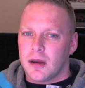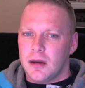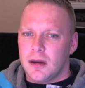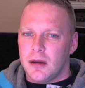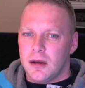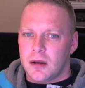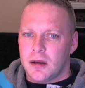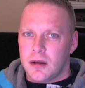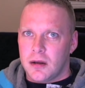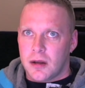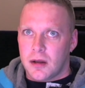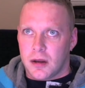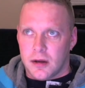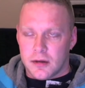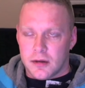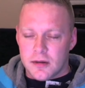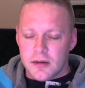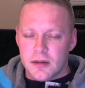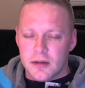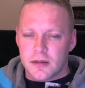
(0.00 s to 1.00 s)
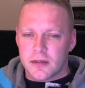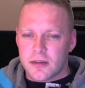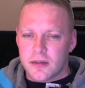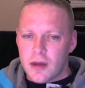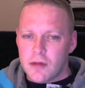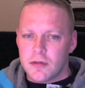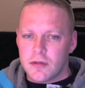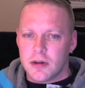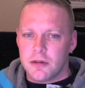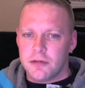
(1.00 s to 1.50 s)
in
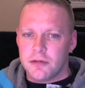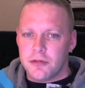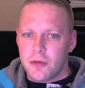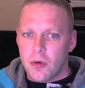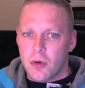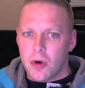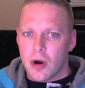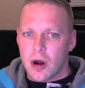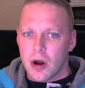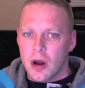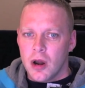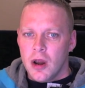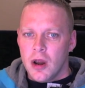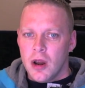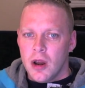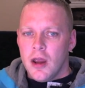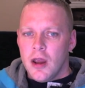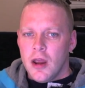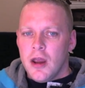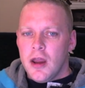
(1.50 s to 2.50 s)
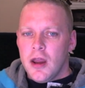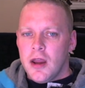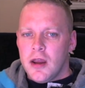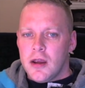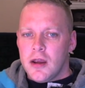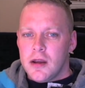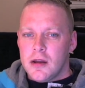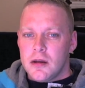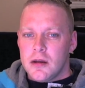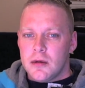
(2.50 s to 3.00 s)
1974,
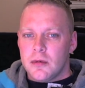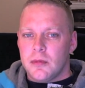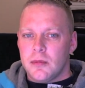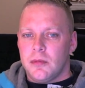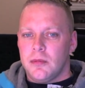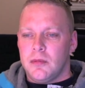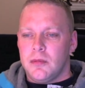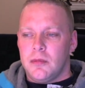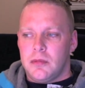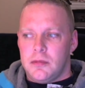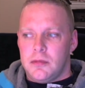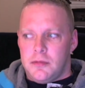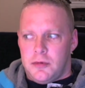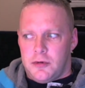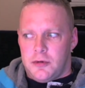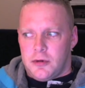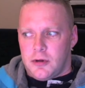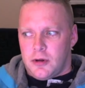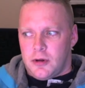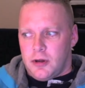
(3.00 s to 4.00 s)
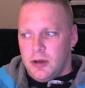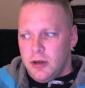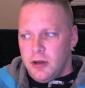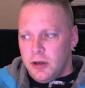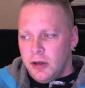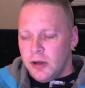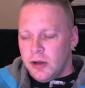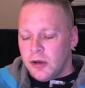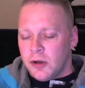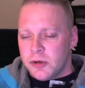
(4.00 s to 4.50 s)
and
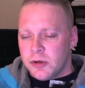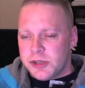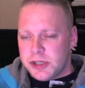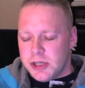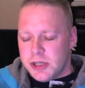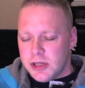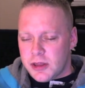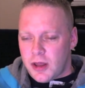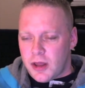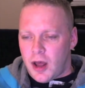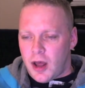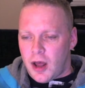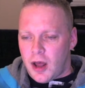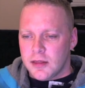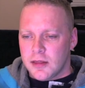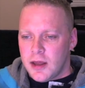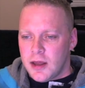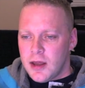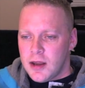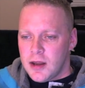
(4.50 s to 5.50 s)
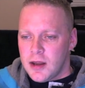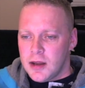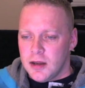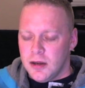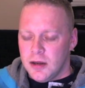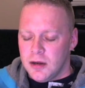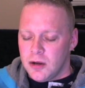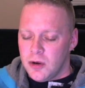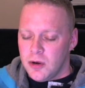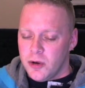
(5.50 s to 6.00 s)
she thought that
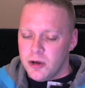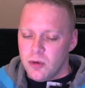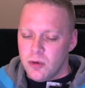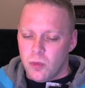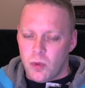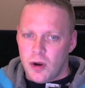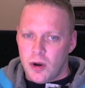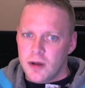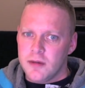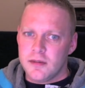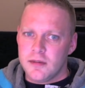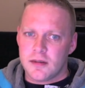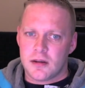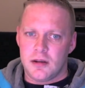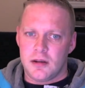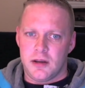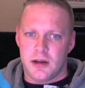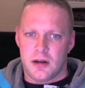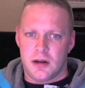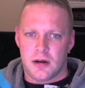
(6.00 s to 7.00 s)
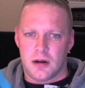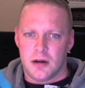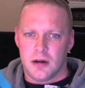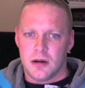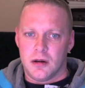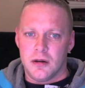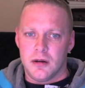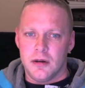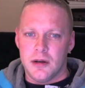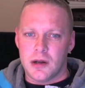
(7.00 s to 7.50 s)
it was cleaner
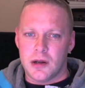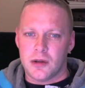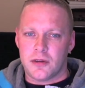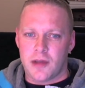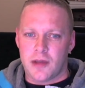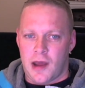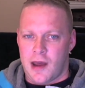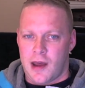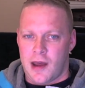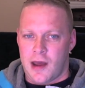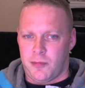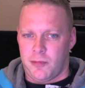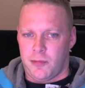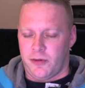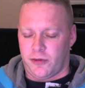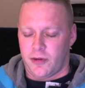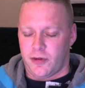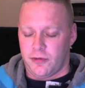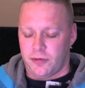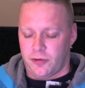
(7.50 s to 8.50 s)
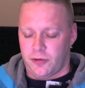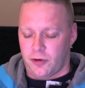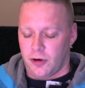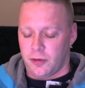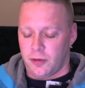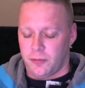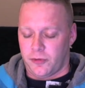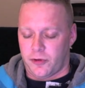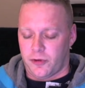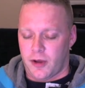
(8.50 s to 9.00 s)
to have myself
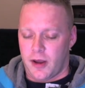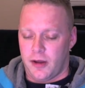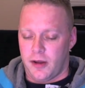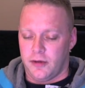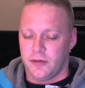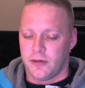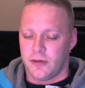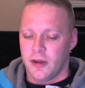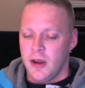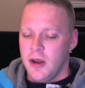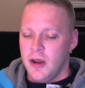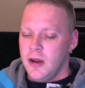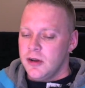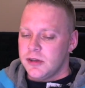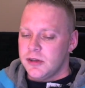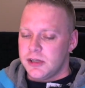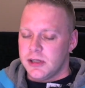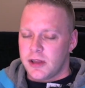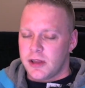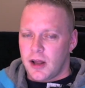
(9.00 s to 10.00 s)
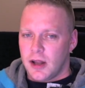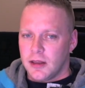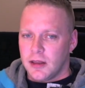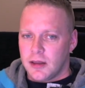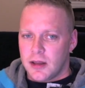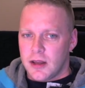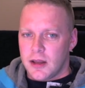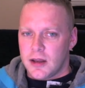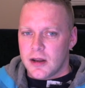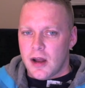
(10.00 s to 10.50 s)
circumcised. She thought
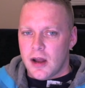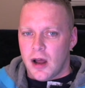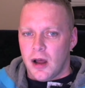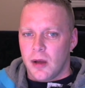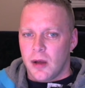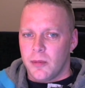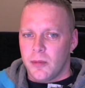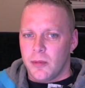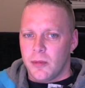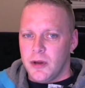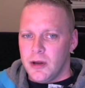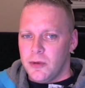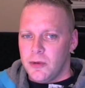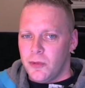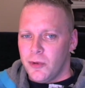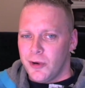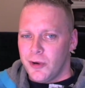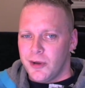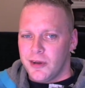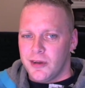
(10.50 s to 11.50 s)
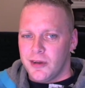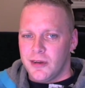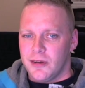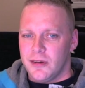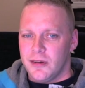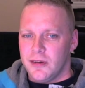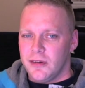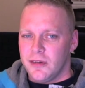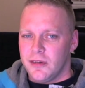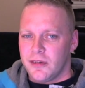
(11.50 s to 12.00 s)
that it
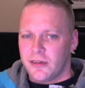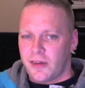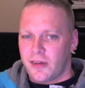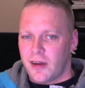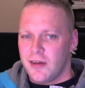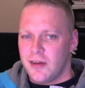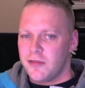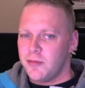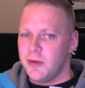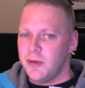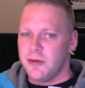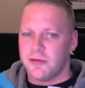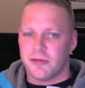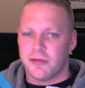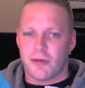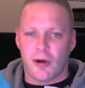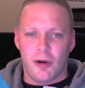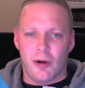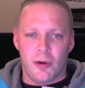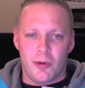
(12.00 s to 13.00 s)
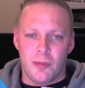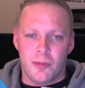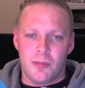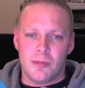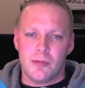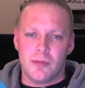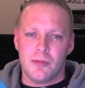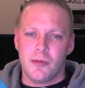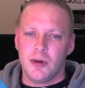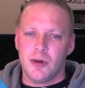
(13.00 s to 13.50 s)
would save me
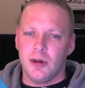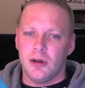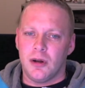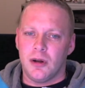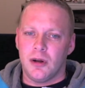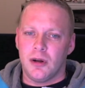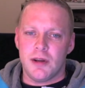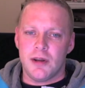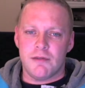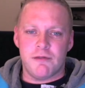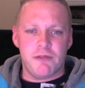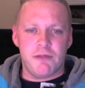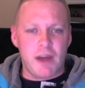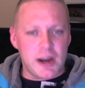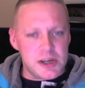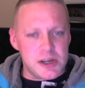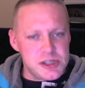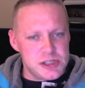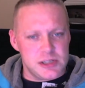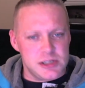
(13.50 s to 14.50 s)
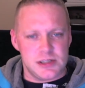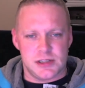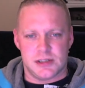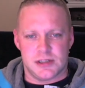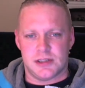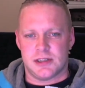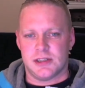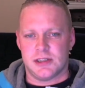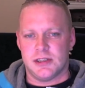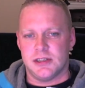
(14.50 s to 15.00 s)
from
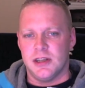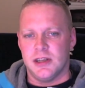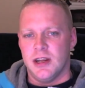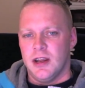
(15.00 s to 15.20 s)
infections and